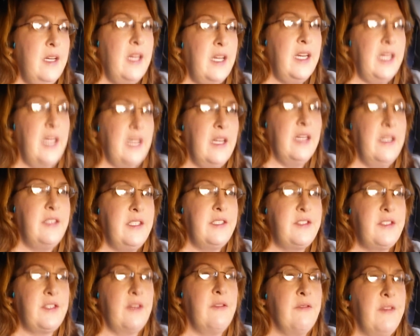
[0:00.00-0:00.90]
And
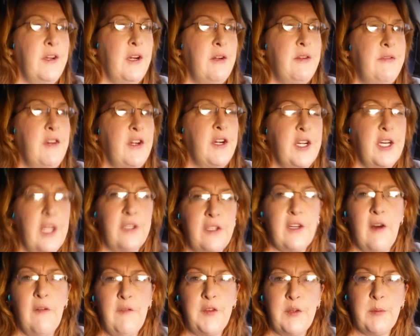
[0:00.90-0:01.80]
it's very, very
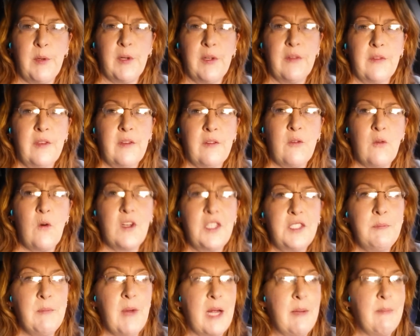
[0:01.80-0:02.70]
uncomfortable. Of
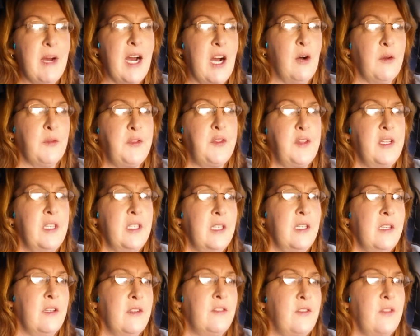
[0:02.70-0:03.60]
course, my mouth
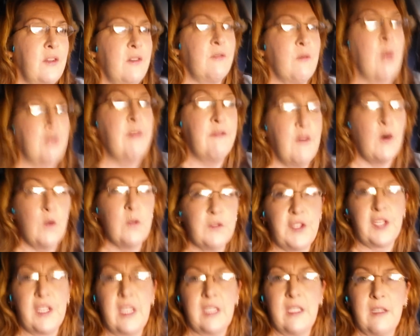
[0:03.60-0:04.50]
is
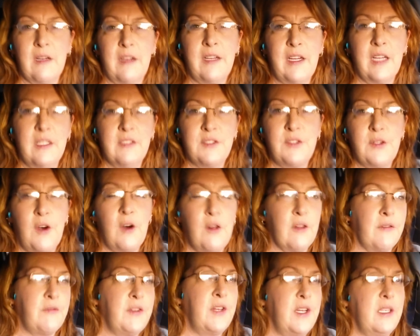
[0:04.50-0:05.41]
revolting against
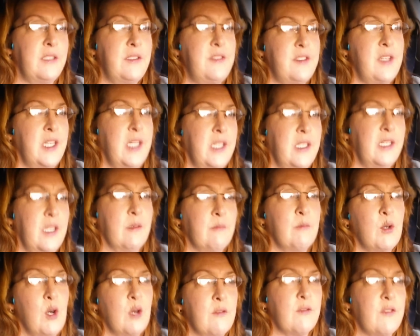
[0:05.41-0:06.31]
all of this, and
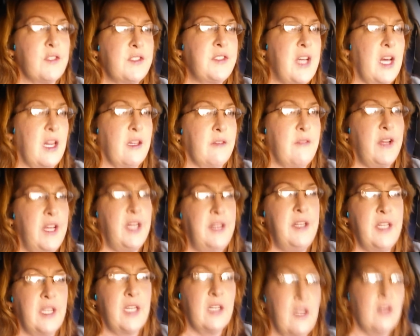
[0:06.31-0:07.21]
I'm over
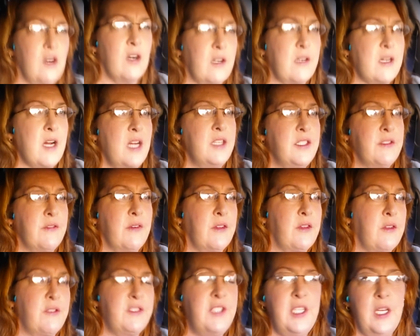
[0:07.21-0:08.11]
salivating and all kinds of
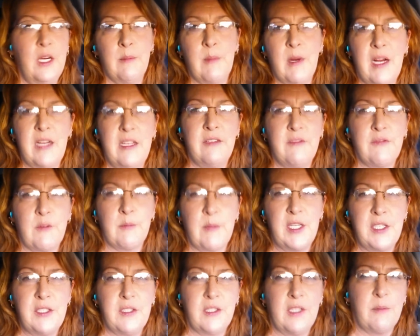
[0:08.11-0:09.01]
other TMI
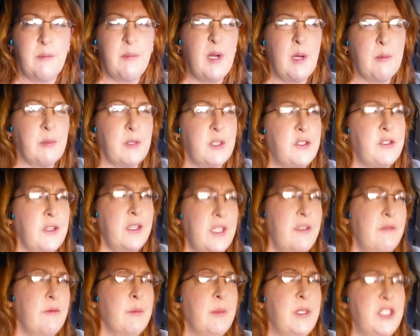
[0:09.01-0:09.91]
information that probably shouldn't
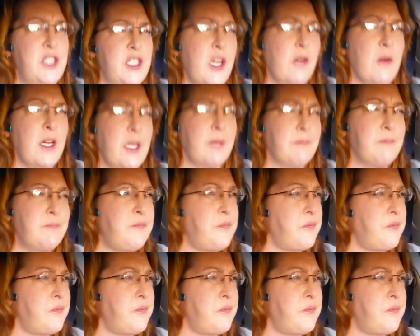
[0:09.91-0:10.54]
even be sharing.